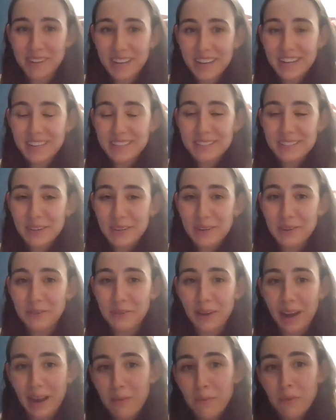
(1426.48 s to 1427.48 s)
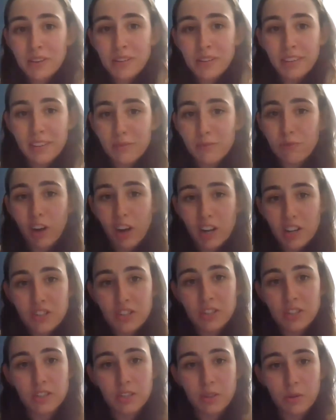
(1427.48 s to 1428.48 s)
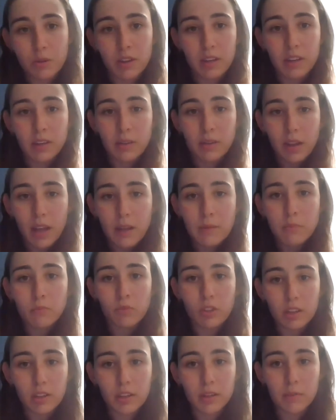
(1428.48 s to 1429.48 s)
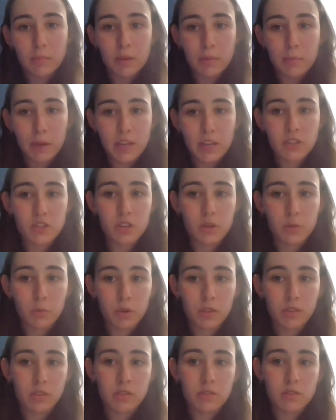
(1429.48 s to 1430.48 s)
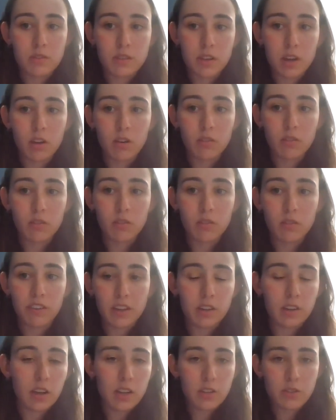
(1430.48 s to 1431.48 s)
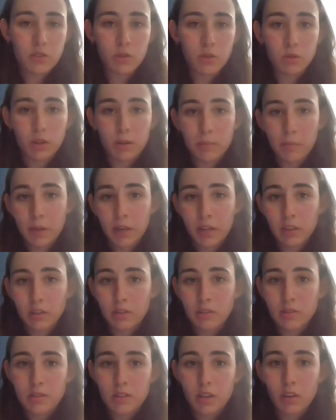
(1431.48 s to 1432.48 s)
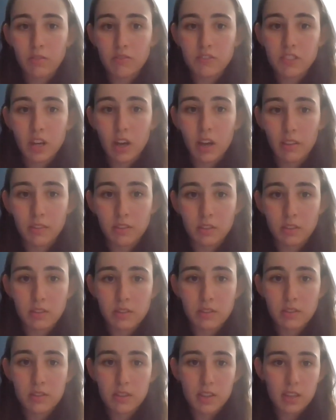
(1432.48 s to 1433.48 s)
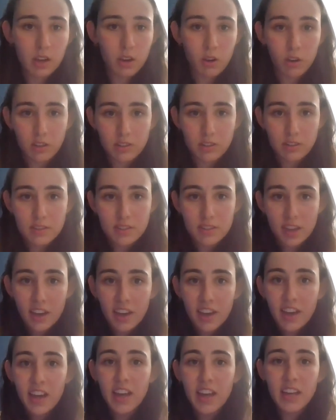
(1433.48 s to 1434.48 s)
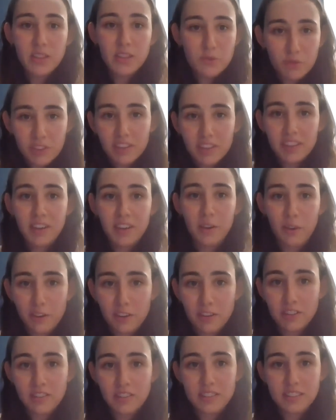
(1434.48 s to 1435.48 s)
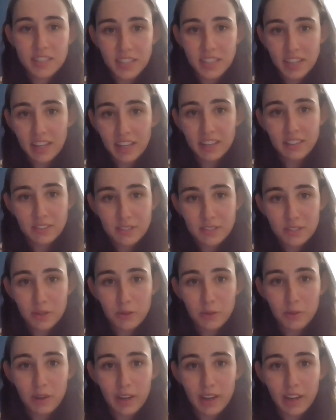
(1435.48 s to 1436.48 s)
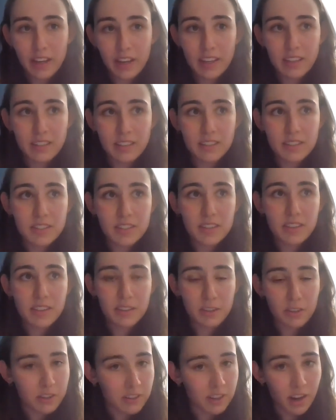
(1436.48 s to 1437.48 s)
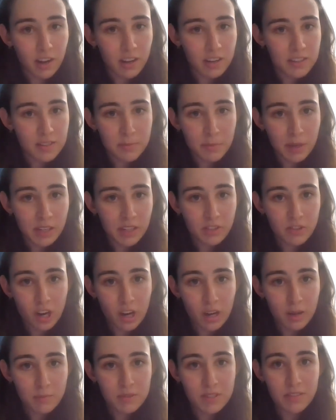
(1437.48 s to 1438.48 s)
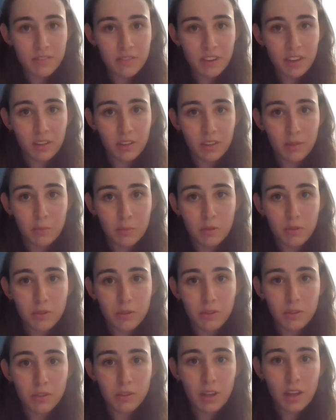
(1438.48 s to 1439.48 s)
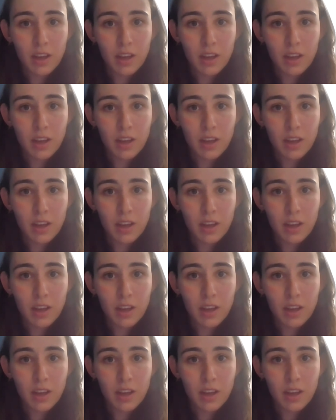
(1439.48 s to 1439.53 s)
So I wouldn't rush into it and really be patient with yourself and don't compare yourself to others. The arts is really hard to get into and there are not as many jobs available